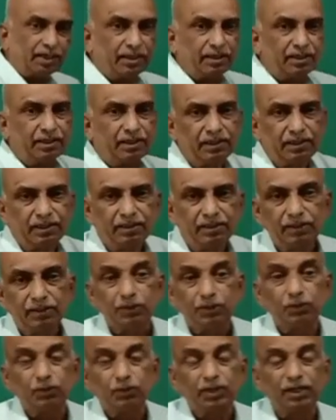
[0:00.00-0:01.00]
the
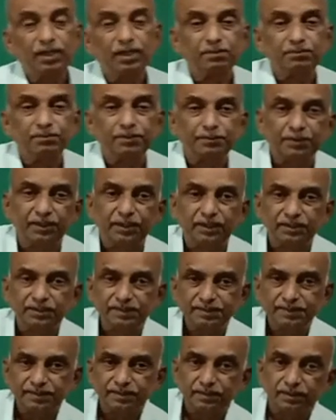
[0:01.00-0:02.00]
nuclear membrane is
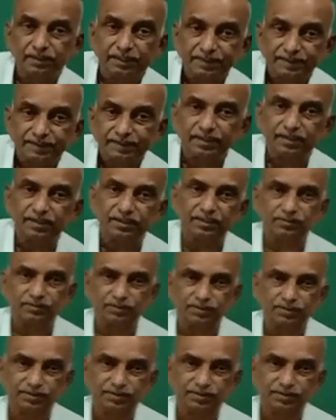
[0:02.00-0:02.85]
discontinuous.